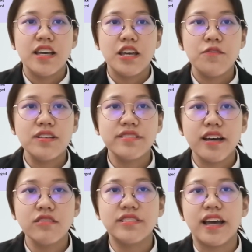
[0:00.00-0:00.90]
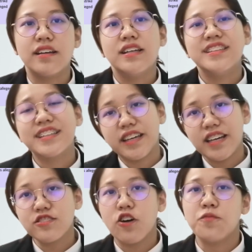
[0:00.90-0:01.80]
It was held that the
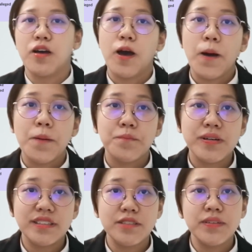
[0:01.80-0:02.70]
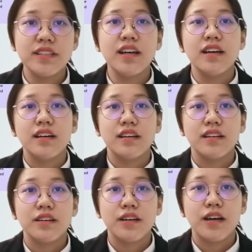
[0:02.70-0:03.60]
case of Patimana
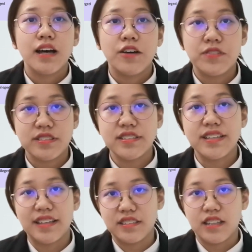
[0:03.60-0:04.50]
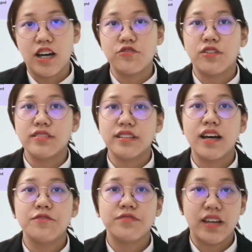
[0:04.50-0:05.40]
versus Kartika
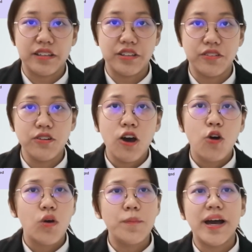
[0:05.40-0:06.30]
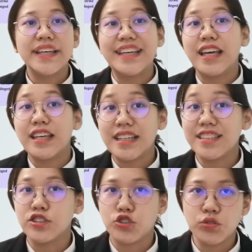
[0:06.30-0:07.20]
Ratna Tahir, whereby it
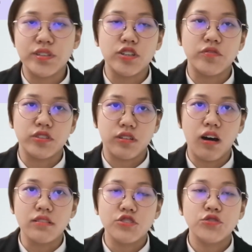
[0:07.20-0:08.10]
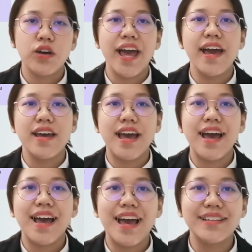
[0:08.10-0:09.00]
is the duty of the court to act
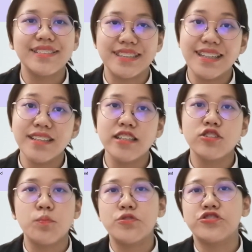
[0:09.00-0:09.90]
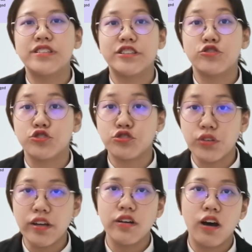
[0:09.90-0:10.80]
at the earliest opportunity to
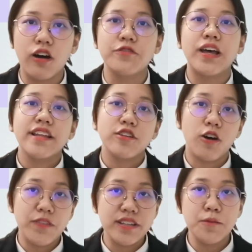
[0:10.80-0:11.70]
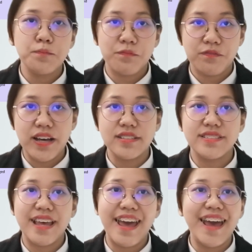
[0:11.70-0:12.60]
strike off the offending
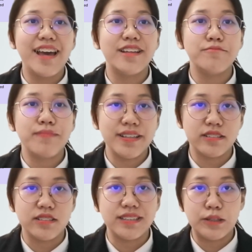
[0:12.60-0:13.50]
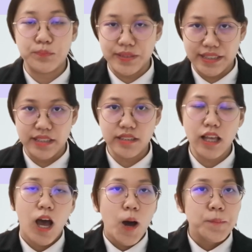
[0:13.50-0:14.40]
facts and matters in pleadings,
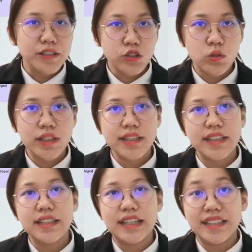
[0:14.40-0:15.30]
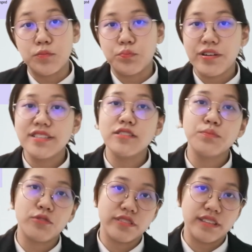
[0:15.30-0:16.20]
particularly in the present
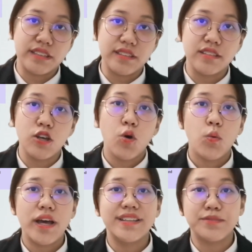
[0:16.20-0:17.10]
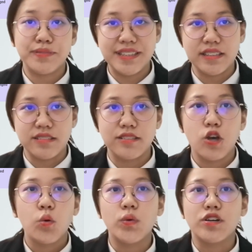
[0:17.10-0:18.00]
proceedings where the pleadings
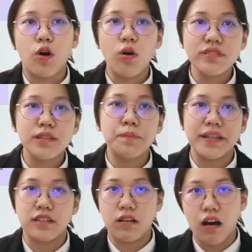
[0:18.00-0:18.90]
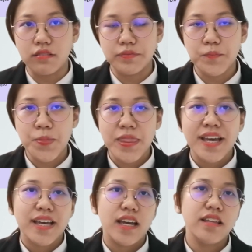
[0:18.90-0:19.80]
were ordered by the court.
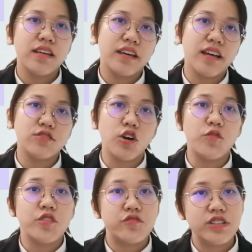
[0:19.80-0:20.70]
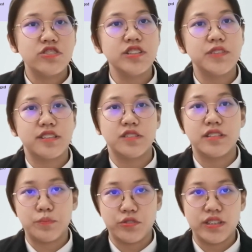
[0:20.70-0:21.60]
In the case of Richards versus
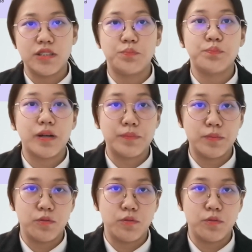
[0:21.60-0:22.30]
Deputy Public